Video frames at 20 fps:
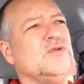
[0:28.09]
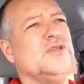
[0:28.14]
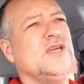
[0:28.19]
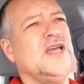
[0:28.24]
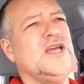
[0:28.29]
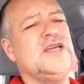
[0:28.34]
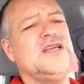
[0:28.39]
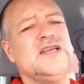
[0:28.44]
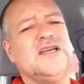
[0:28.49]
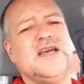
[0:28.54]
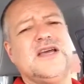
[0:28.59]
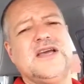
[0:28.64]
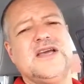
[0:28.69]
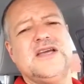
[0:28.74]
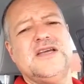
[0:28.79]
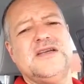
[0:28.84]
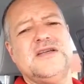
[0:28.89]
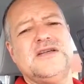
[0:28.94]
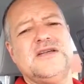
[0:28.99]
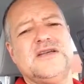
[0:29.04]
take
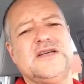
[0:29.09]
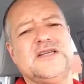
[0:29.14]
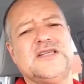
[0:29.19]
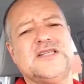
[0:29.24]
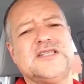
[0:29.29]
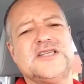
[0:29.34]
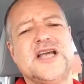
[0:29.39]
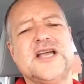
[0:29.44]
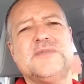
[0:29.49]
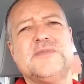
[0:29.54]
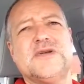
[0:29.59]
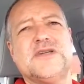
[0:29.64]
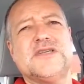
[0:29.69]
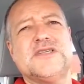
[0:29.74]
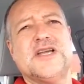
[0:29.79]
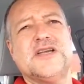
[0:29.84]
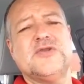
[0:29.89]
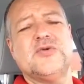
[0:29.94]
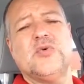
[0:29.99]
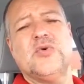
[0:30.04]
a segment of
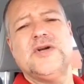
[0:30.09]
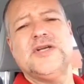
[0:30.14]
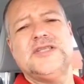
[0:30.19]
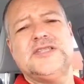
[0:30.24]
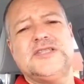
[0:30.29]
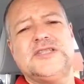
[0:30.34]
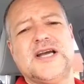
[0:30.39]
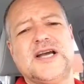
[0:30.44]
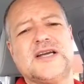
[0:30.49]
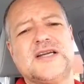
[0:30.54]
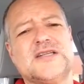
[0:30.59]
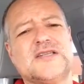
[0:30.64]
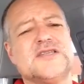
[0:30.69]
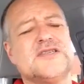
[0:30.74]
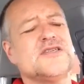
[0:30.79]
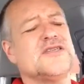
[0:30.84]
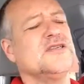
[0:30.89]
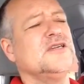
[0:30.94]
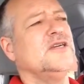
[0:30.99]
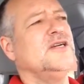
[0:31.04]
say 20
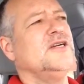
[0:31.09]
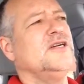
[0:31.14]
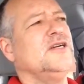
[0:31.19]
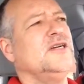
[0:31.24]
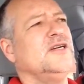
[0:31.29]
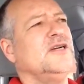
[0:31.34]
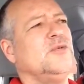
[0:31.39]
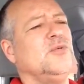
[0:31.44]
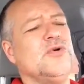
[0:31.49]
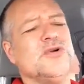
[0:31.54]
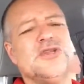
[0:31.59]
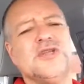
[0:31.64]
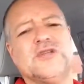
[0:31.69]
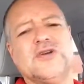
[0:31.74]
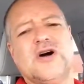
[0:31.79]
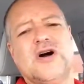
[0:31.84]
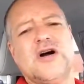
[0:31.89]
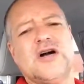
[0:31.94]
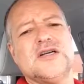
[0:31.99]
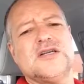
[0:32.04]
seconds where the
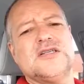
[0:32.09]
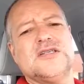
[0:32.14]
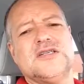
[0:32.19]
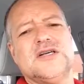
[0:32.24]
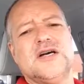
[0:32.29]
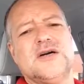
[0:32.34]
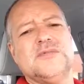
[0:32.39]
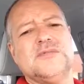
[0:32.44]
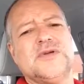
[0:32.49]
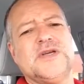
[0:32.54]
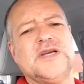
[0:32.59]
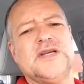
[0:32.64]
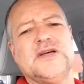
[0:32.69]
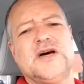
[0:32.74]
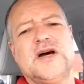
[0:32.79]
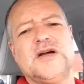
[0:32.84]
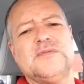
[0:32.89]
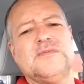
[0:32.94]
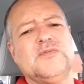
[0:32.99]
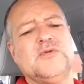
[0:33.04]
dog
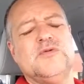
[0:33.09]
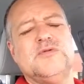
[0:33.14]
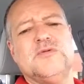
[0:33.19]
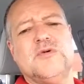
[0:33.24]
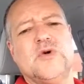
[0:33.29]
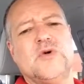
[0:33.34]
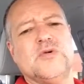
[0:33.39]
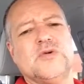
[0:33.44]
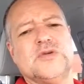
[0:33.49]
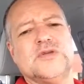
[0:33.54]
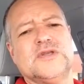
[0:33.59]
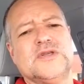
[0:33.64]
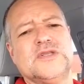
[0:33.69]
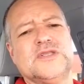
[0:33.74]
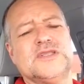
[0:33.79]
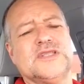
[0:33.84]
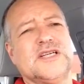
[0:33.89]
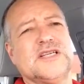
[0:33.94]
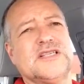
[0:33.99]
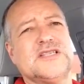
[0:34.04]
cannot move forward.
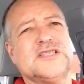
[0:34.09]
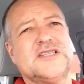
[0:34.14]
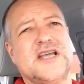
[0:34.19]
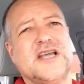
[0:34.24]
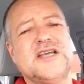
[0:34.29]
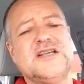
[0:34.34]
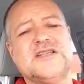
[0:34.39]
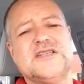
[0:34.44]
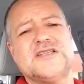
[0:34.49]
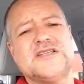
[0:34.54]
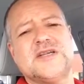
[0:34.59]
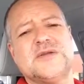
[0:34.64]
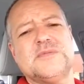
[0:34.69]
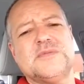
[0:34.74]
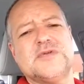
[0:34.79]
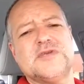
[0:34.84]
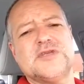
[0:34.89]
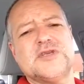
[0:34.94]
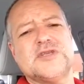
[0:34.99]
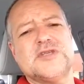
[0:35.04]
It's got to stay in the sit
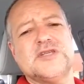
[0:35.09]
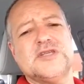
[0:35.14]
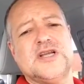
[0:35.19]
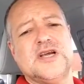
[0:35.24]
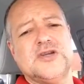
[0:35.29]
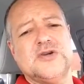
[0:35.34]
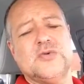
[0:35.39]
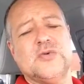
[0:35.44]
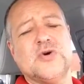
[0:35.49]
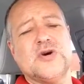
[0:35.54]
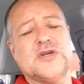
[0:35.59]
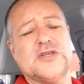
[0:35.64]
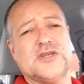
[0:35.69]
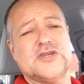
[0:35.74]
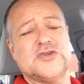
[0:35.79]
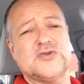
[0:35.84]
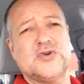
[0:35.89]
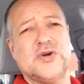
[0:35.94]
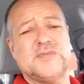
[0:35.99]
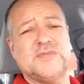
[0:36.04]
position. Now you're working
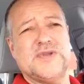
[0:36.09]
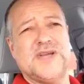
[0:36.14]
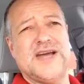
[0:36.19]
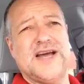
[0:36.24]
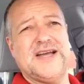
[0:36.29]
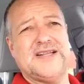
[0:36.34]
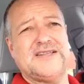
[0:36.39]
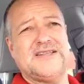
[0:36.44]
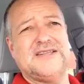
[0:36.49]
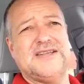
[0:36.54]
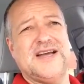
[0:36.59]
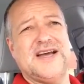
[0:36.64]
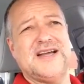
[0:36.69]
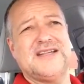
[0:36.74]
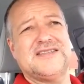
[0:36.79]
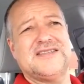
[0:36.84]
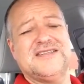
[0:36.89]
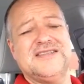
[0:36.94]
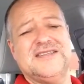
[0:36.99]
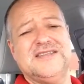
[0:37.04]
the script at
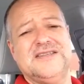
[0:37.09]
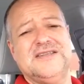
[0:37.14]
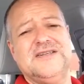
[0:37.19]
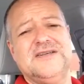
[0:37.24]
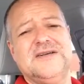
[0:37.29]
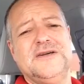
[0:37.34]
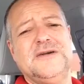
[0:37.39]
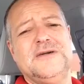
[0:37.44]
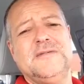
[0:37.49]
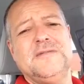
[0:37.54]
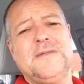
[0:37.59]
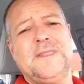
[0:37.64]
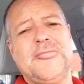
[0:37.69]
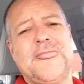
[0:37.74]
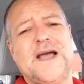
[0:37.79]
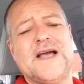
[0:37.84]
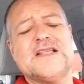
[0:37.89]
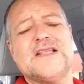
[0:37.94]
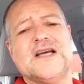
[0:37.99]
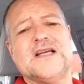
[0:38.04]

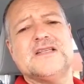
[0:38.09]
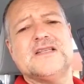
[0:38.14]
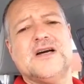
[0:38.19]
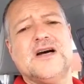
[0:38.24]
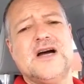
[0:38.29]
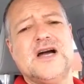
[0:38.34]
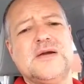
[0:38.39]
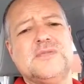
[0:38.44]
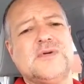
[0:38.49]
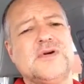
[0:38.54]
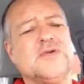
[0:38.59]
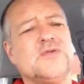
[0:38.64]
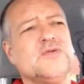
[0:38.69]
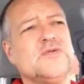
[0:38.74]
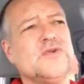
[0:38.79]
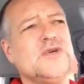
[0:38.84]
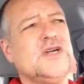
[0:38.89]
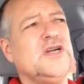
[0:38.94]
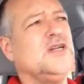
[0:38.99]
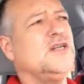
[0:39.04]
that time, but
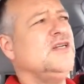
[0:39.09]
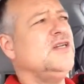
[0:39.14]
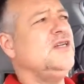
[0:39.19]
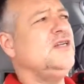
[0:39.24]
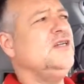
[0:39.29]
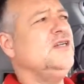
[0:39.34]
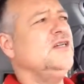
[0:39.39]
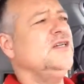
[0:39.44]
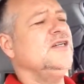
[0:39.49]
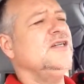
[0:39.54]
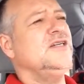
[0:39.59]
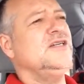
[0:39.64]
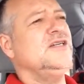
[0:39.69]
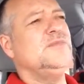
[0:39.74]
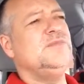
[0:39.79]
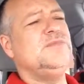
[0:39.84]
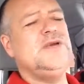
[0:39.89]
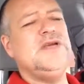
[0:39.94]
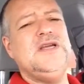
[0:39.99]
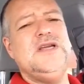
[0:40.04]
really
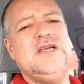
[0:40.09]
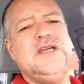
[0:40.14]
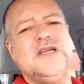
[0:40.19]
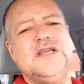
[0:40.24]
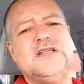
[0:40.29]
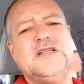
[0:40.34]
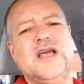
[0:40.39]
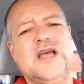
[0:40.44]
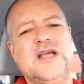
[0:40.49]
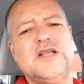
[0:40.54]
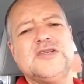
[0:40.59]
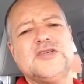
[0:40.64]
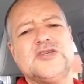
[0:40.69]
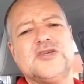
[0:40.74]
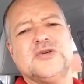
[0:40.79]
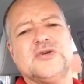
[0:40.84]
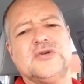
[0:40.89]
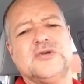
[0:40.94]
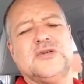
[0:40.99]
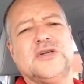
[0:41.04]
be
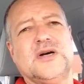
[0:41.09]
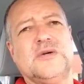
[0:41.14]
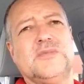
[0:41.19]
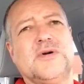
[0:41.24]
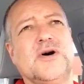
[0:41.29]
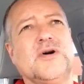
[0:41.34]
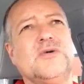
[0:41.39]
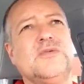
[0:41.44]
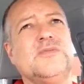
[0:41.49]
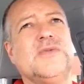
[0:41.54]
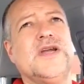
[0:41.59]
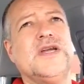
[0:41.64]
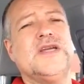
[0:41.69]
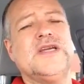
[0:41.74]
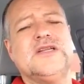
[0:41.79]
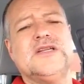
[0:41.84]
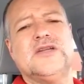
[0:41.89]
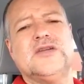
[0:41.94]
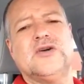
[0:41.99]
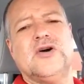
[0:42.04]
intentional about
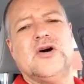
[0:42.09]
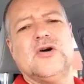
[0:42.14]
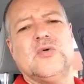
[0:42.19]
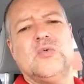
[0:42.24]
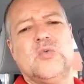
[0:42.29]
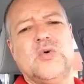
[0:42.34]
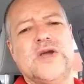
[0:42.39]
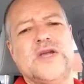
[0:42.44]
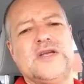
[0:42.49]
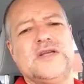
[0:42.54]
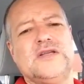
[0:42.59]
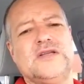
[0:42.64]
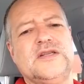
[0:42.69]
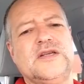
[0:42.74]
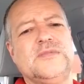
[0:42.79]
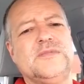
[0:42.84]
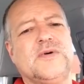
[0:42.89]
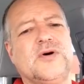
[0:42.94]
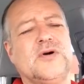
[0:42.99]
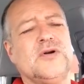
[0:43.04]
making the dog wait.
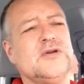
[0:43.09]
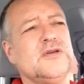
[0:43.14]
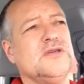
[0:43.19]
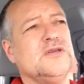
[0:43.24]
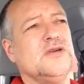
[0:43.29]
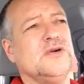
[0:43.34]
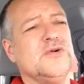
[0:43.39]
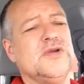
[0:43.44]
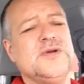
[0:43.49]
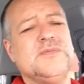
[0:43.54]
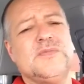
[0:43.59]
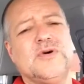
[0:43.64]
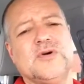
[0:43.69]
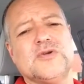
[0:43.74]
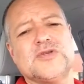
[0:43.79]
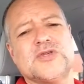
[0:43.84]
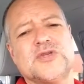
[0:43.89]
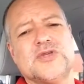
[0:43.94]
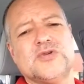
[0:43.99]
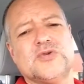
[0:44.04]

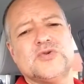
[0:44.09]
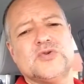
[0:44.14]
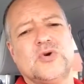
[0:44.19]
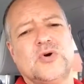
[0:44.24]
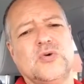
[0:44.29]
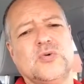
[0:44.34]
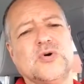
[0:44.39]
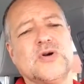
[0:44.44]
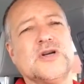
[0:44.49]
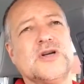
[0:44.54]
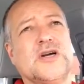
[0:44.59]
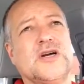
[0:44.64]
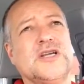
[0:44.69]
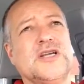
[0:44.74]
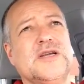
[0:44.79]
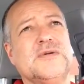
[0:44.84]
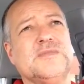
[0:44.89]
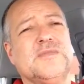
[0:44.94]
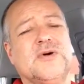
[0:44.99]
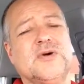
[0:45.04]
Impulse control, working
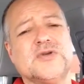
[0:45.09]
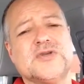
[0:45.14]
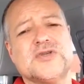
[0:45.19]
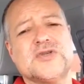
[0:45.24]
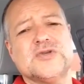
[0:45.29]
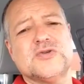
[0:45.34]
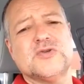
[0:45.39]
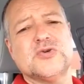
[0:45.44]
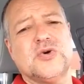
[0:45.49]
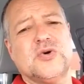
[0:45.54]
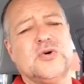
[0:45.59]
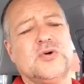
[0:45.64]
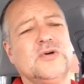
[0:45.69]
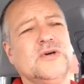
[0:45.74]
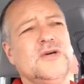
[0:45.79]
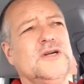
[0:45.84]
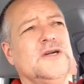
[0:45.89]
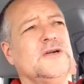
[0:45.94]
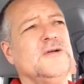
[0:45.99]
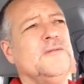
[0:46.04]
on impulse control.
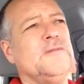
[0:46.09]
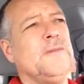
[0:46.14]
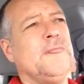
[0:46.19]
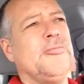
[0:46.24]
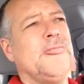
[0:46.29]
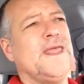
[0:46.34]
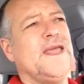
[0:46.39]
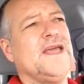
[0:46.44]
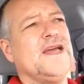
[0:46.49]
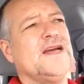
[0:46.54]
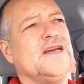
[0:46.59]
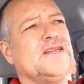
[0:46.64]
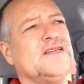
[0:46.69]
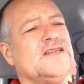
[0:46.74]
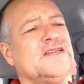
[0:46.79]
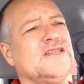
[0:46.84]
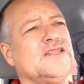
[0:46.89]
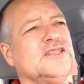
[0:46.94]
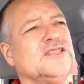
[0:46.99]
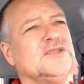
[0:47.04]

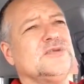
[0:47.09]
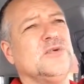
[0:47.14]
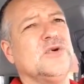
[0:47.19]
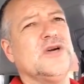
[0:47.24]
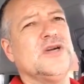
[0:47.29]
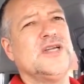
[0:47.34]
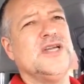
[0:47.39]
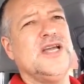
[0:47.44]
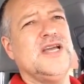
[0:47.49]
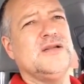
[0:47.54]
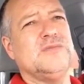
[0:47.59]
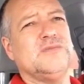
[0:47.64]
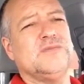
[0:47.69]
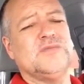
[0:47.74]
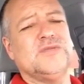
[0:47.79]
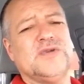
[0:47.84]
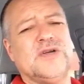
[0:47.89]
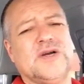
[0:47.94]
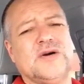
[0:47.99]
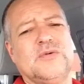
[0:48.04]
And this is where, again,
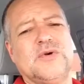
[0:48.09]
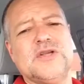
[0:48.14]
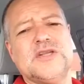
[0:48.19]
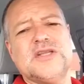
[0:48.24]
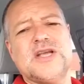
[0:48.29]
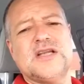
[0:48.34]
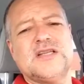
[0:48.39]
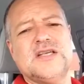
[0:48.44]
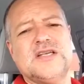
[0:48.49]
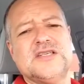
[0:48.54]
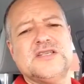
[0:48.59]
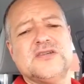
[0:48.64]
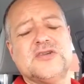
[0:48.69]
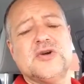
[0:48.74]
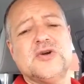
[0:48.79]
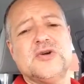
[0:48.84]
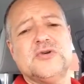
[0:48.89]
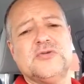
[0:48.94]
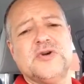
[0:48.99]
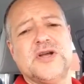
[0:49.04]
one of the techniques, the
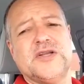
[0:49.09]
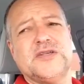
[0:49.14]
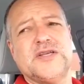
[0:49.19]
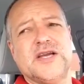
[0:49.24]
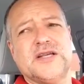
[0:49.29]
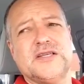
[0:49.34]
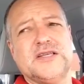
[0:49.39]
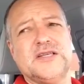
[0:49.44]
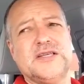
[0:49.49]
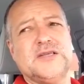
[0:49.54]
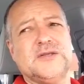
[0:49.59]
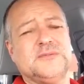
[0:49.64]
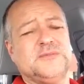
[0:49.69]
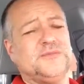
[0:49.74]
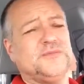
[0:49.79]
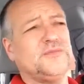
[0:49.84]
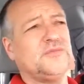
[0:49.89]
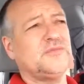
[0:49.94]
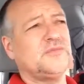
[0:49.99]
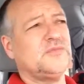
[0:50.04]
turnaround technique,
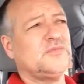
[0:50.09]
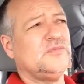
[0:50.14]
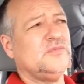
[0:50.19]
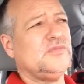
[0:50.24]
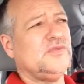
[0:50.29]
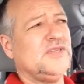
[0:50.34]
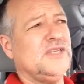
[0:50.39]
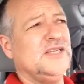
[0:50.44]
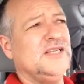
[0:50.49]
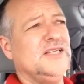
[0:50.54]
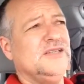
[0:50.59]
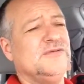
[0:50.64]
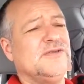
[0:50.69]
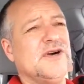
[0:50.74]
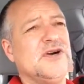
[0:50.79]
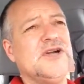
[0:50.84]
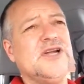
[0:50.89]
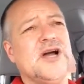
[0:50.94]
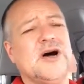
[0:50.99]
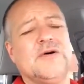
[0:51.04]
is
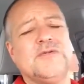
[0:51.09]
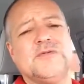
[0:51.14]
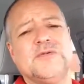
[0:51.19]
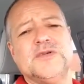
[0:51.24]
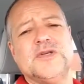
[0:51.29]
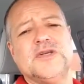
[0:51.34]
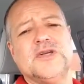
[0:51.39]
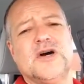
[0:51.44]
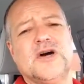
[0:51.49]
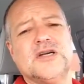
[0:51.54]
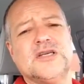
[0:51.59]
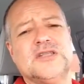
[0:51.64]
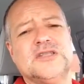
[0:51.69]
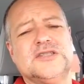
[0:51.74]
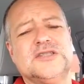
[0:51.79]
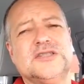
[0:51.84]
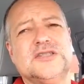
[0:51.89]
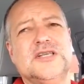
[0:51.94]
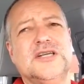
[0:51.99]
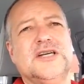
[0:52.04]
very helpful. And the dog
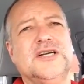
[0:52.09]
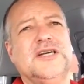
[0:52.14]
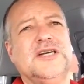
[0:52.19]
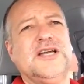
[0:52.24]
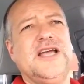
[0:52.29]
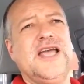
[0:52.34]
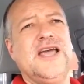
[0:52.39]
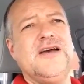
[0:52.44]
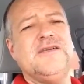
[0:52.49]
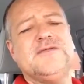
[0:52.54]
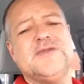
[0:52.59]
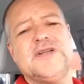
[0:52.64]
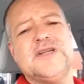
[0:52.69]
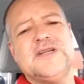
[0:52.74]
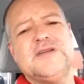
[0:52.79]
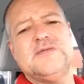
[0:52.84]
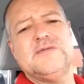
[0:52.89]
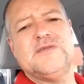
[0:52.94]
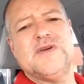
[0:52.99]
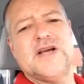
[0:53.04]
is
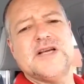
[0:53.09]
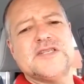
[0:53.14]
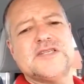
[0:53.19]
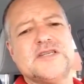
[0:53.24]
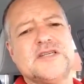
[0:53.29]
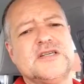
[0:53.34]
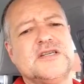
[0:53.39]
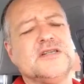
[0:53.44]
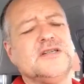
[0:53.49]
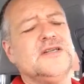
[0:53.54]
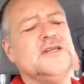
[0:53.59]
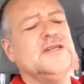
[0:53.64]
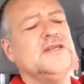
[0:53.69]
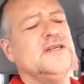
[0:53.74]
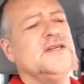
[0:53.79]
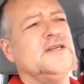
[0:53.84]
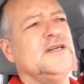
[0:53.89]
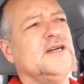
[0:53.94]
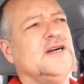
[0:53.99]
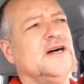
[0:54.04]
heavily invested
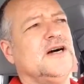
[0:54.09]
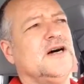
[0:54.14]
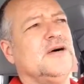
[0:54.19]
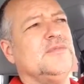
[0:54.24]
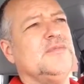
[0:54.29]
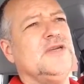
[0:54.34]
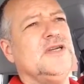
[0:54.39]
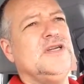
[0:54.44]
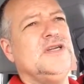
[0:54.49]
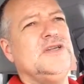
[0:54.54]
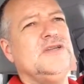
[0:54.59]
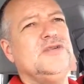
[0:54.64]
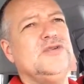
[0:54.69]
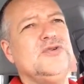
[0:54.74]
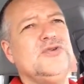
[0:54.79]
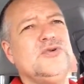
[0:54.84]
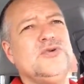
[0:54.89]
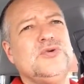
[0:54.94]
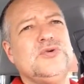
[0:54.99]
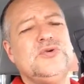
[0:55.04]

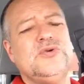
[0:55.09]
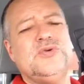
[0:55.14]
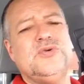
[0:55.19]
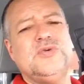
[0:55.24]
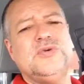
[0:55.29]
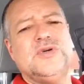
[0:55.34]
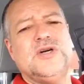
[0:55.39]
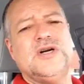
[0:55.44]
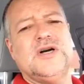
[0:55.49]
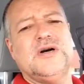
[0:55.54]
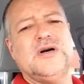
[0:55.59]
into